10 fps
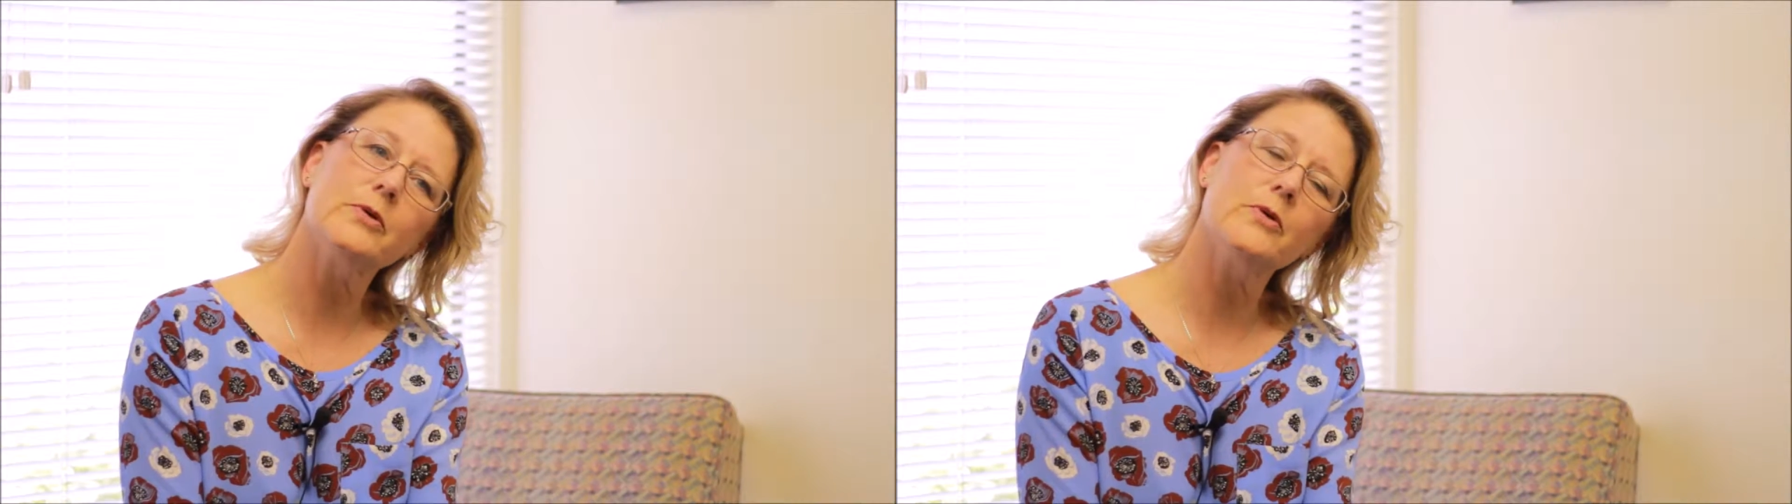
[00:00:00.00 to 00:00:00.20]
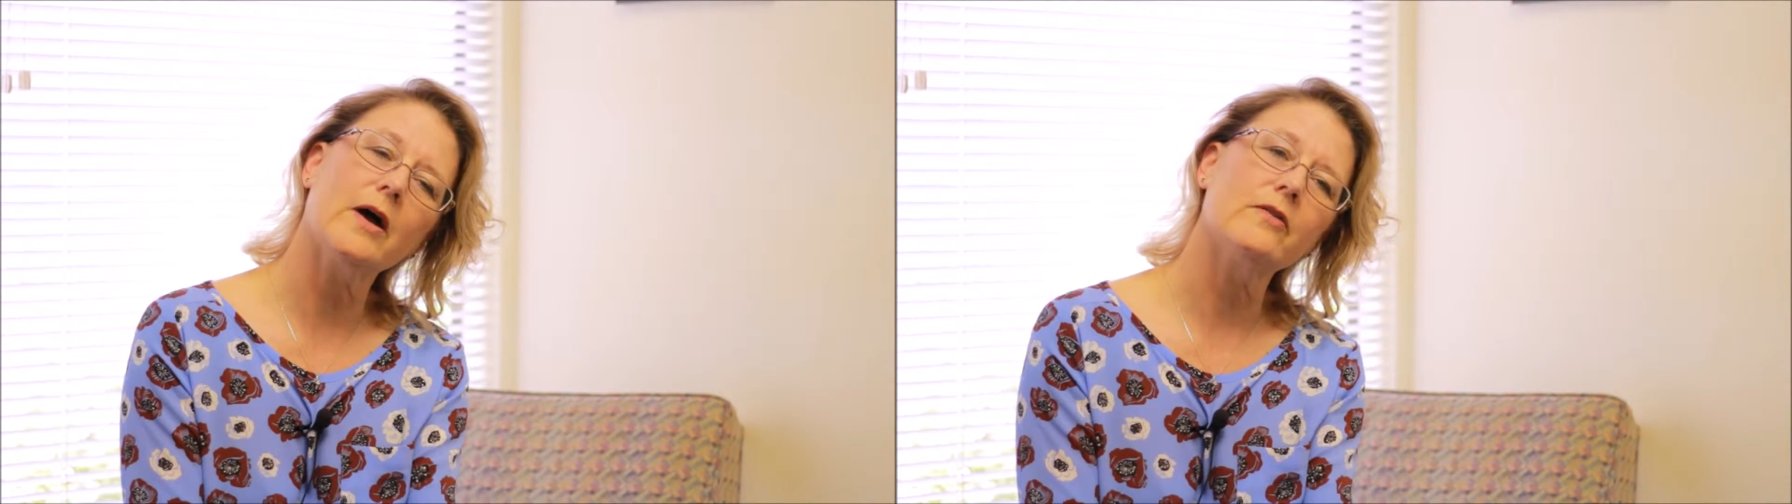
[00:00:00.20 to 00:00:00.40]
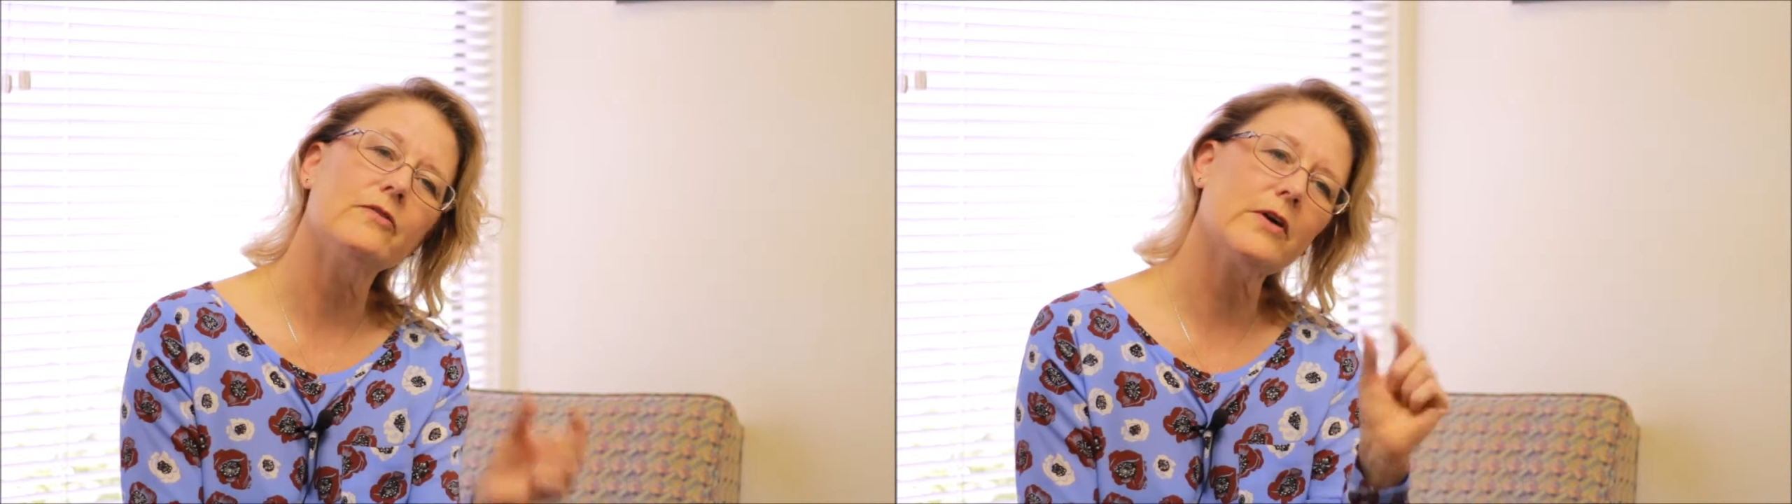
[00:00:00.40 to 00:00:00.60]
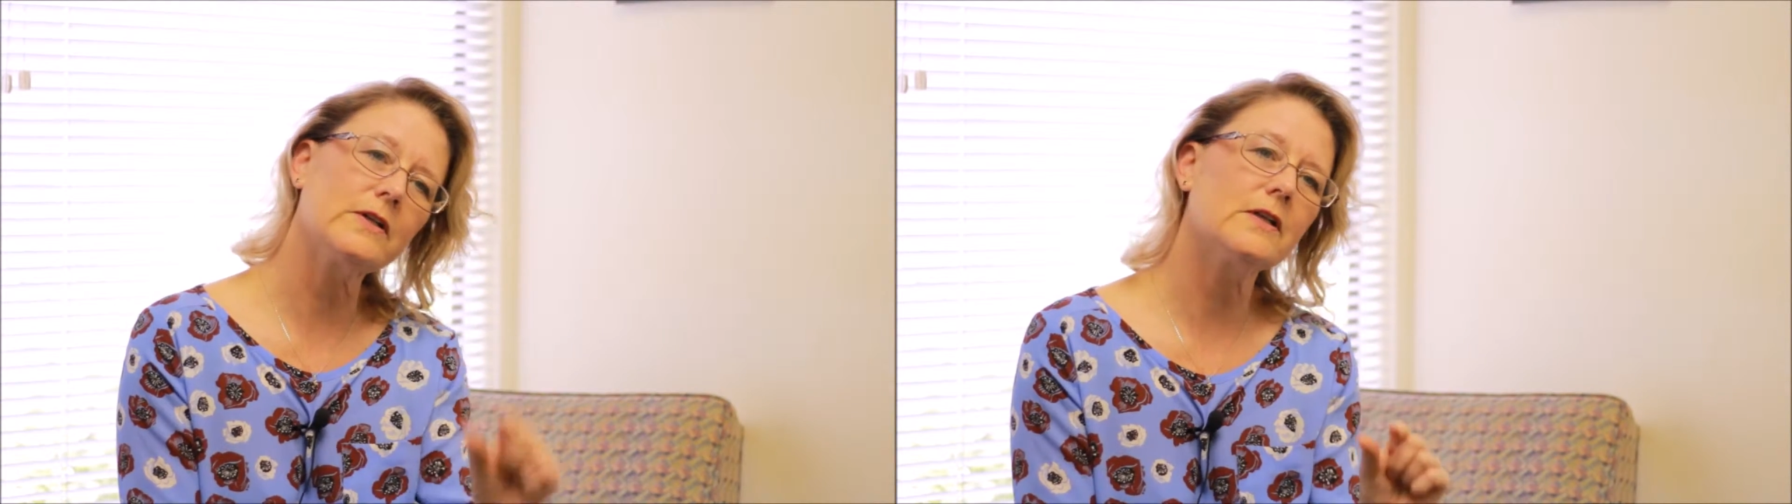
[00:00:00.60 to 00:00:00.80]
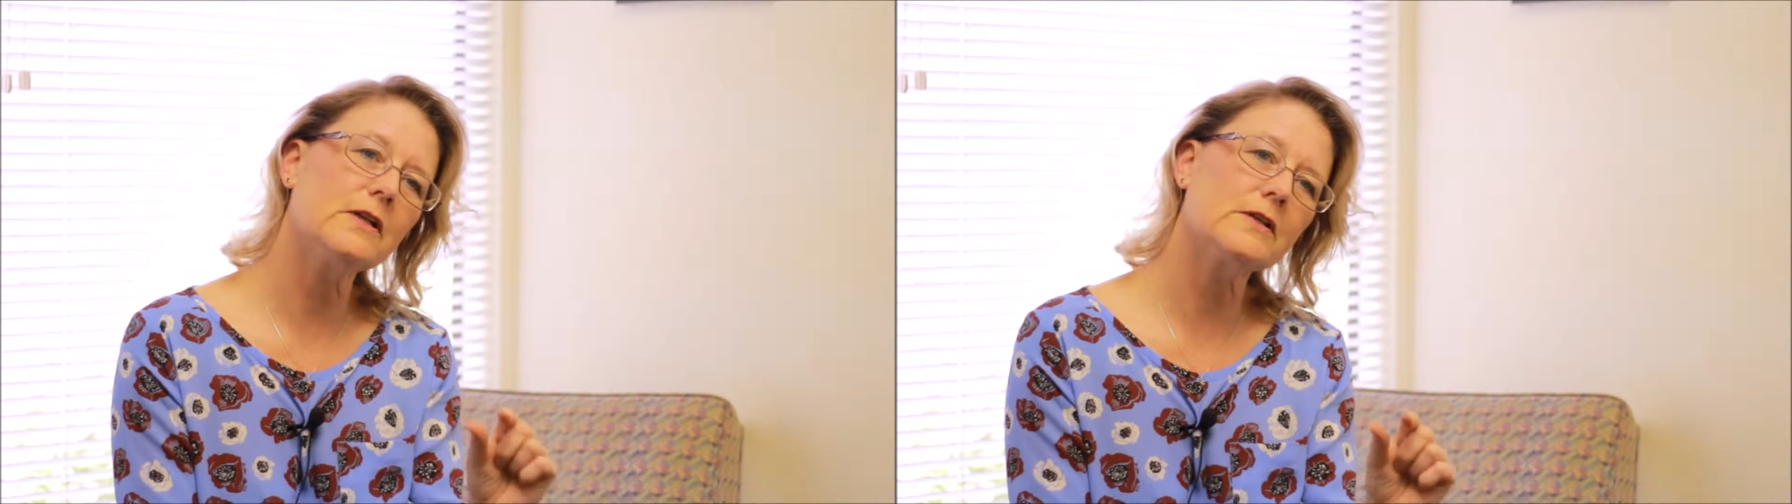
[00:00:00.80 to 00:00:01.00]
who have very
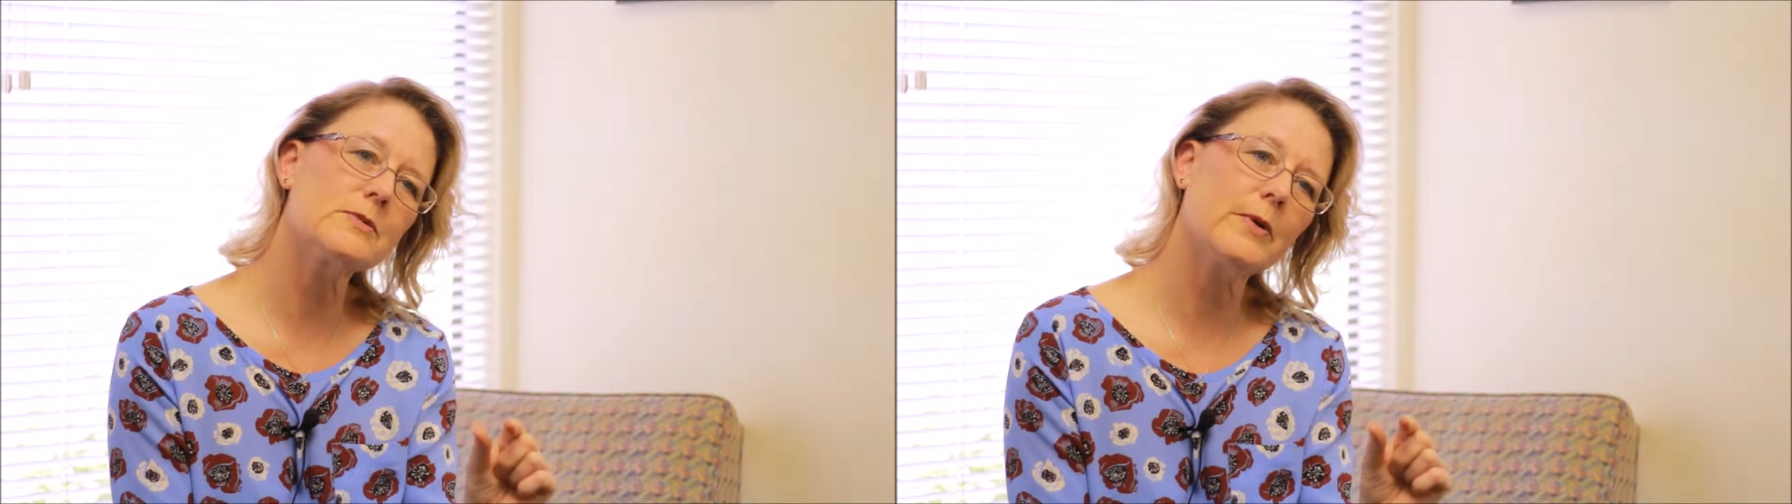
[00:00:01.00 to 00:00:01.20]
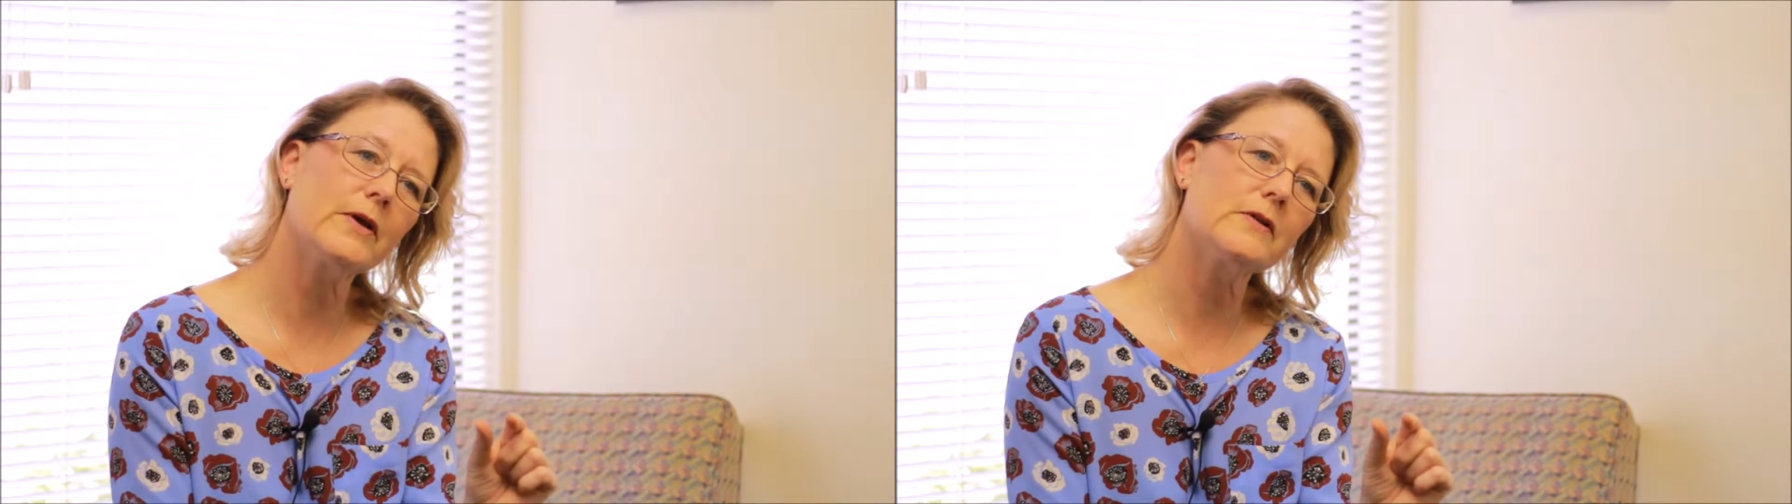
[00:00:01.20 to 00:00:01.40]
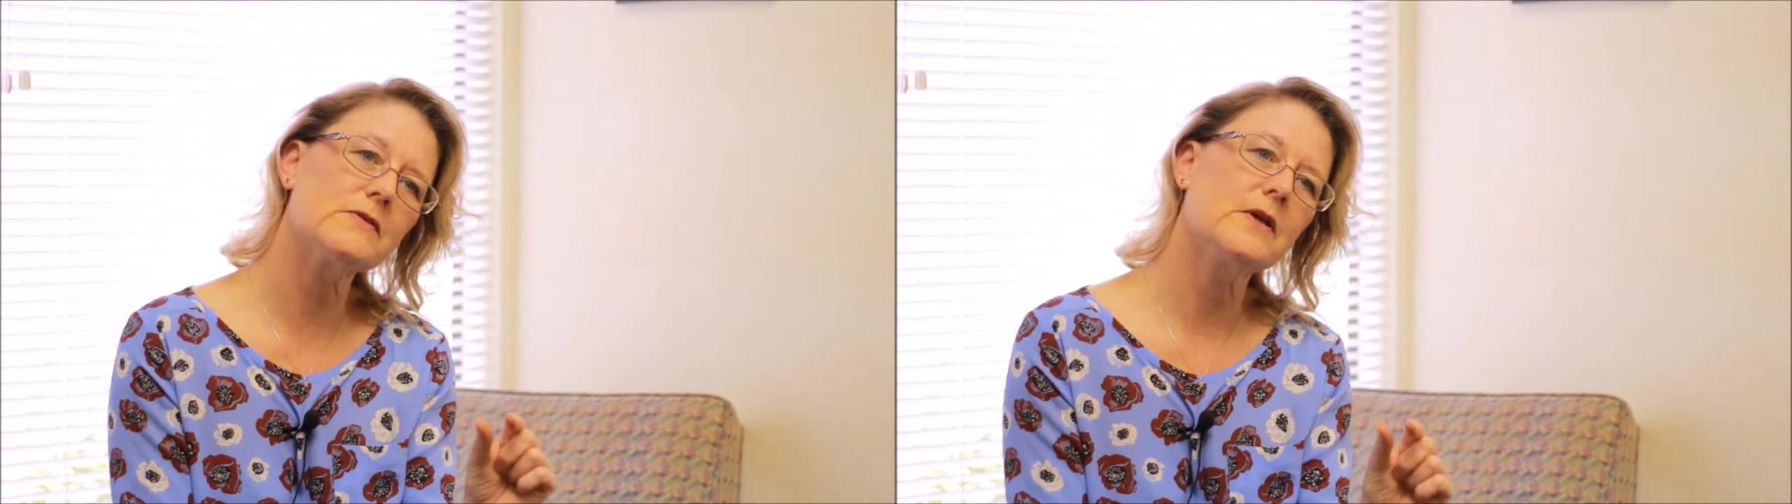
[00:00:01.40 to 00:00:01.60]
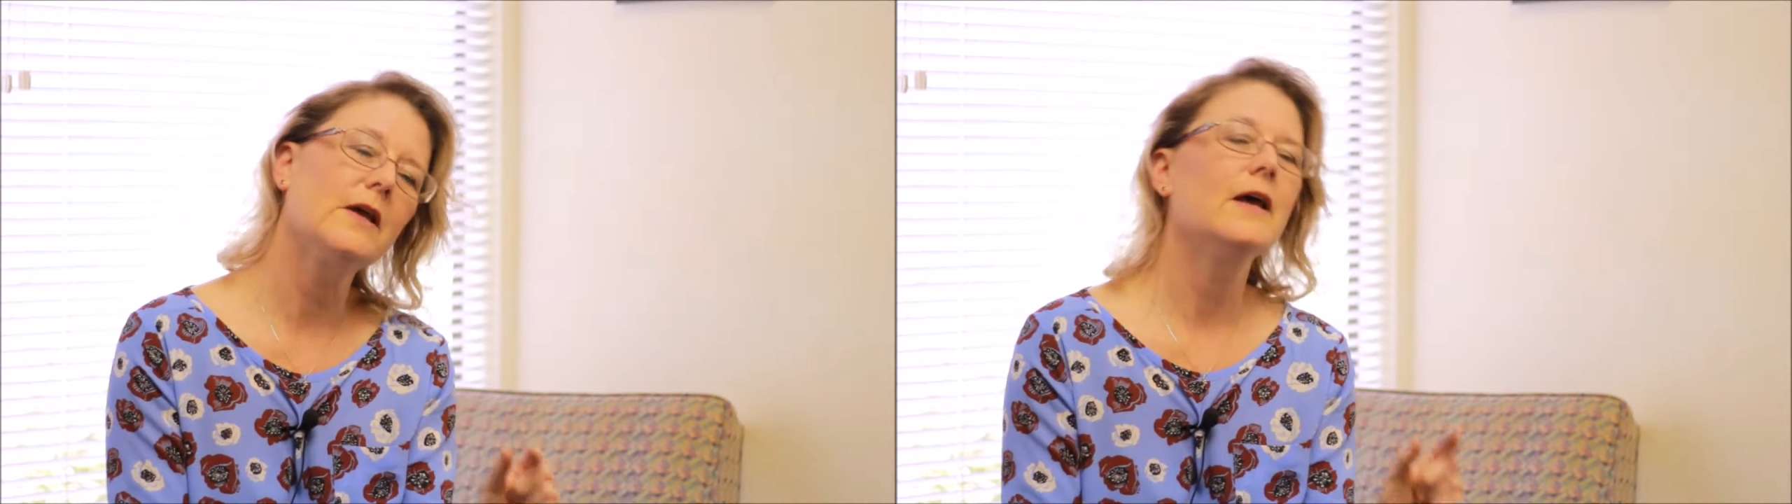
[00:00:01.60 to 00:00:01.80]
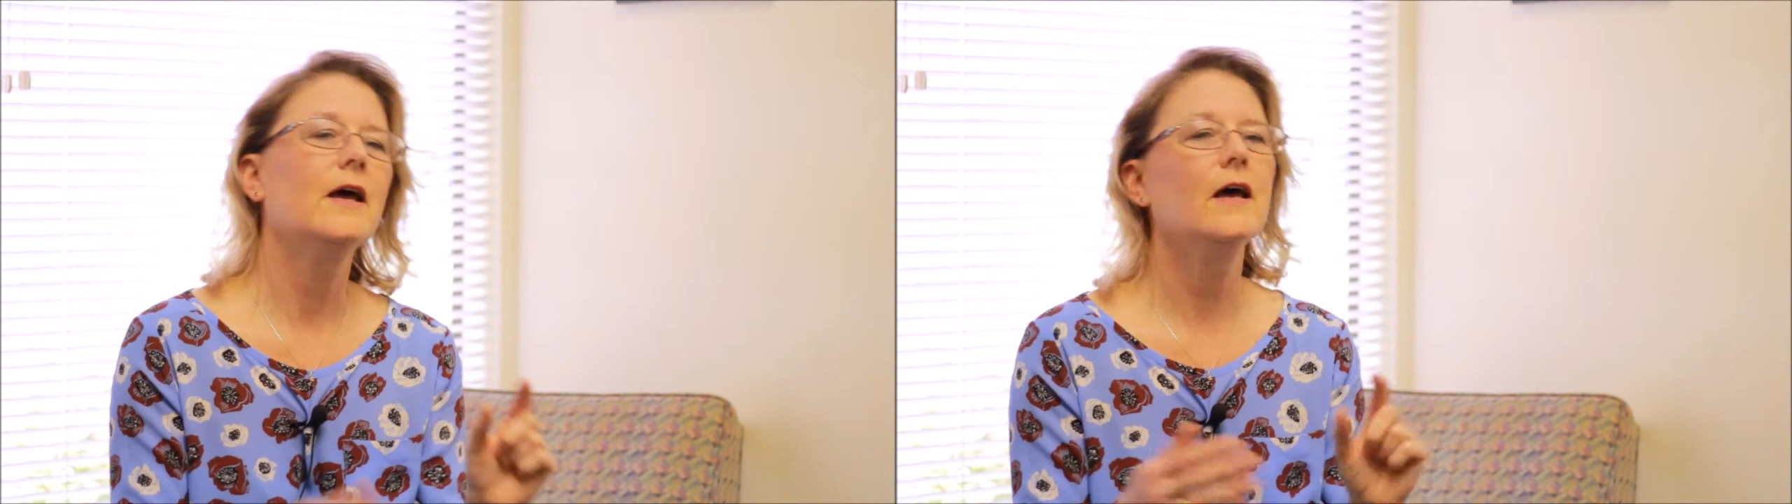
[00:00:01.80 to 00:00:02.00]
little experience,
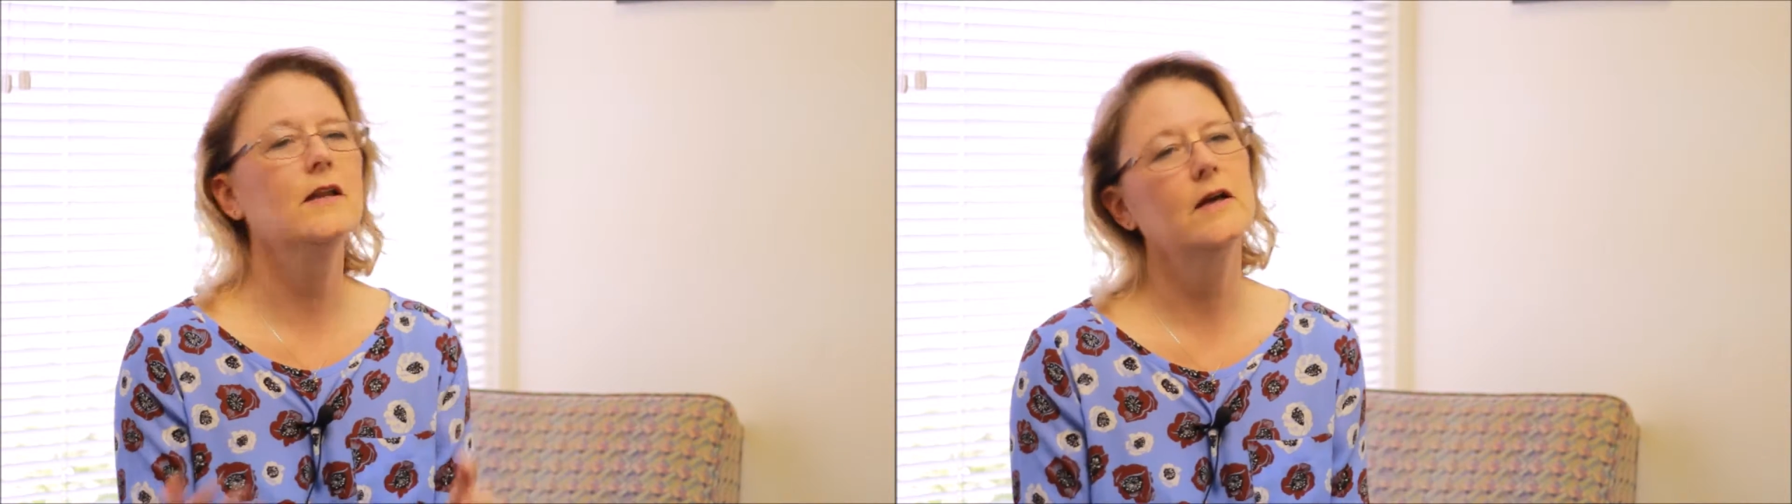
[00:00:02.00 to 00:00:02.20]
and